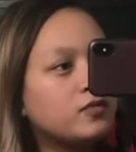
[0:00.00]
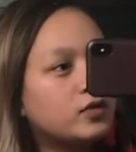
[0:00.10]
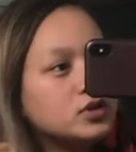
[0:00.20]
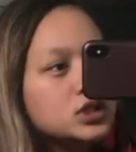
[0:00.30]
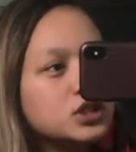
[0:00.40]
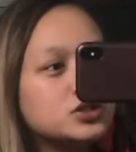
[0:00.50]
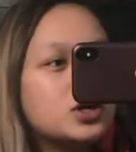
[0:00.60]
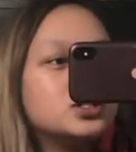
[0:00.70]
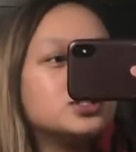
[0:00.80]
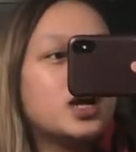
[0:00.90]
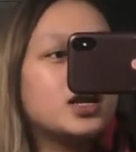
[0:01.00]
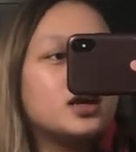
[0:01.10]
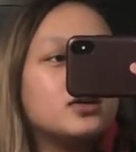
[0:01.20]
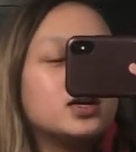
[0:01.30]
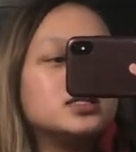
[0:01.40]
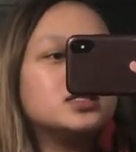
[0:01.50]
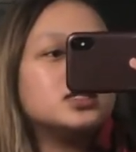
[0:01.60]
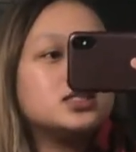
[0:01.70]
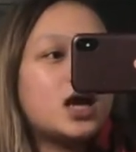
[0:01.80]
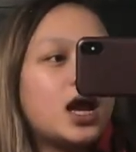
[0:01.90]
Phone's on the charger right now because
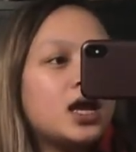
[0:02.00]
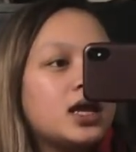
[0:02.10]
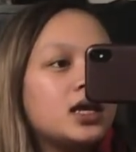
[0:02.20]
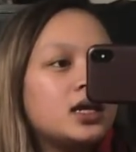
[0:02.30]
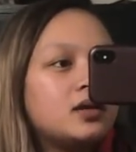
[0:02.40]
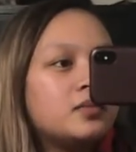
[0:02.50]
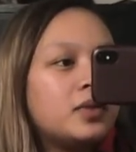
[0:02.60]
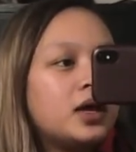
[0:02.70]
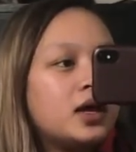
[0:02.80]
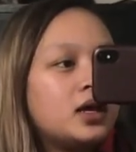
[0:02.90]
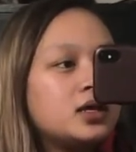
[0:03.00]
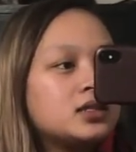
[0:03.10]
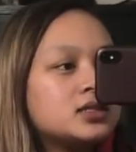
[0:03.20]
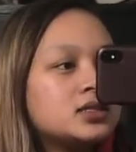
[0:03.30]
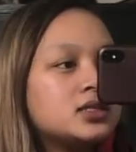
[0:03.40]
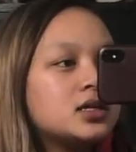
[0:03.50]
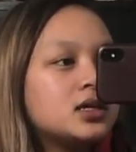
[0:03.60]
it's dying, but